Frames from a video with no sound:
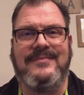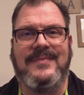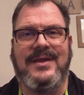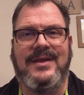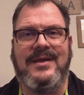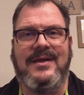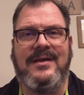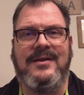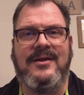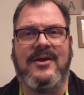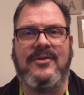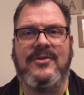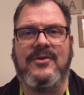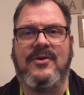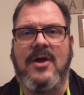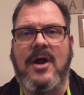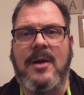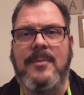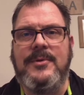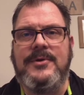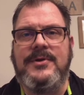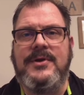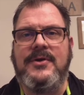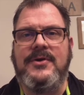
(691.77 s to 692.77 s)
Another
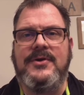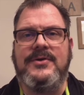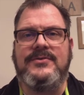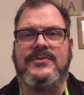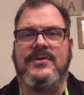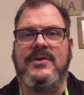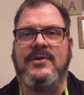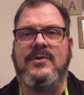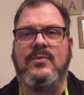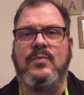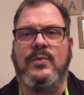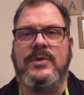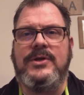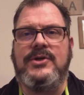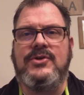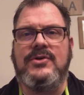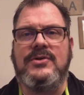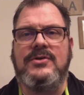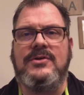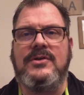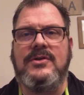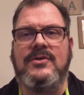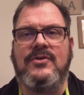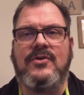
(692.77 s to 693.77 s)
commentary said we
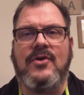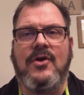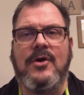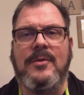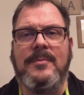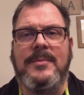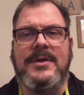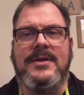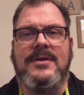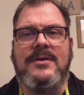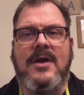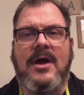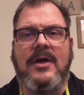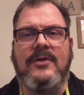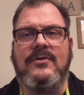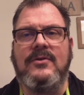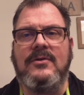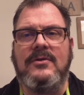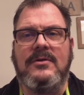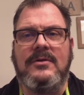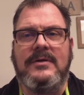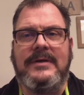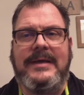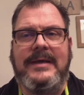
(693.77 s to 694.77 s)
should determine not to
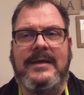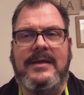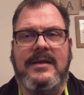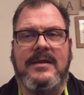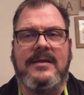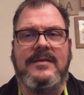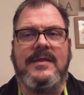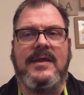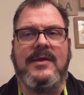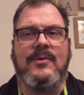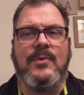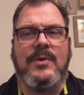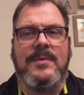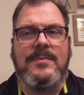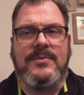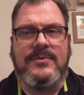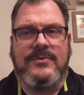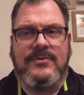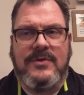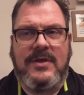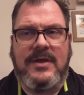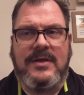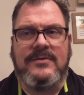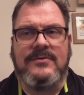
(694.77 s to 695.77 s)
look at anything we
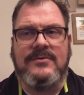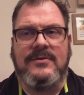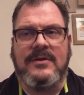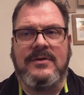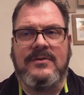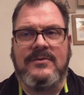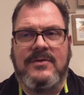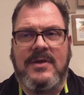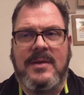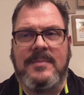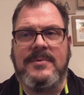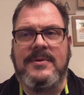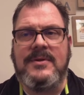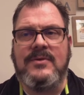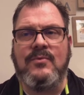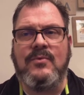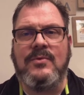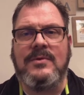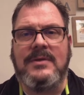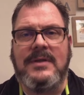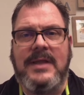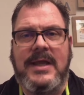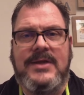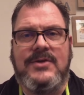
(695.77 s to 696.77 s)
possess except in
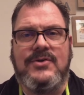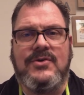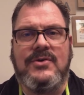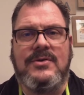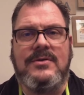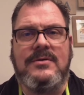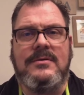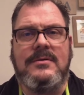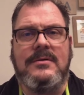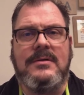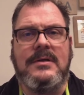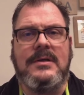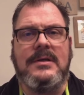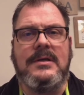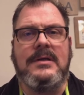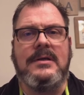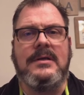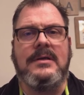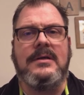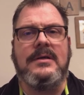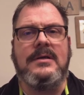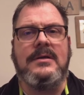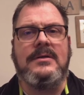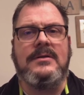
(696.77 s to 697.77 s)
relation
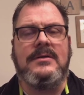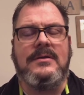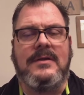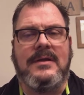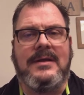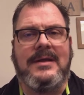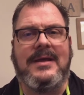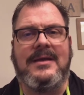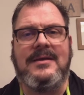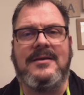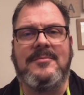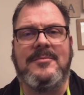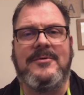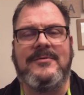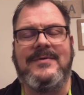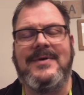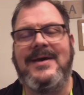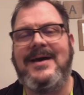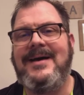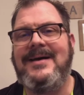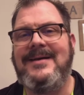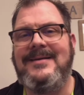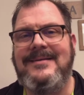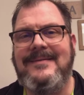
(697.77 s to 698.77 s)
to the kingdom of
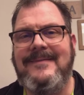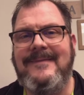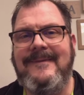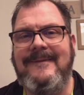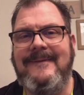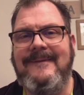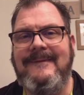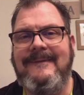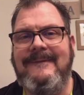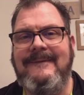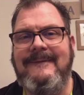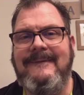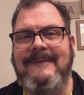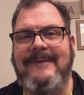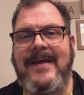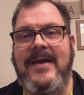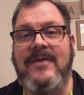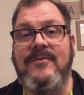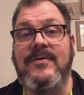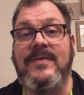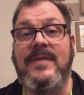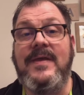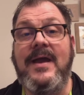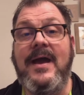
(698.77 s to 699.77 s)
God.
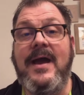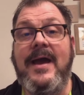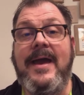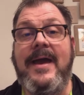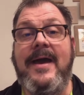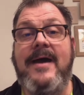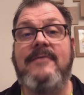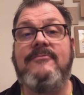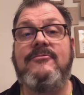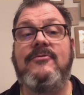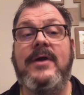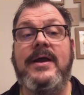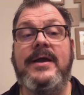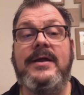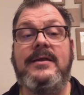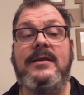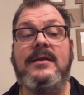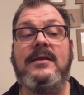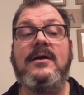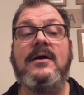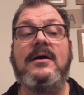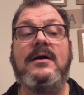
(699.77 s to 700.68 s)
Everything I have, right?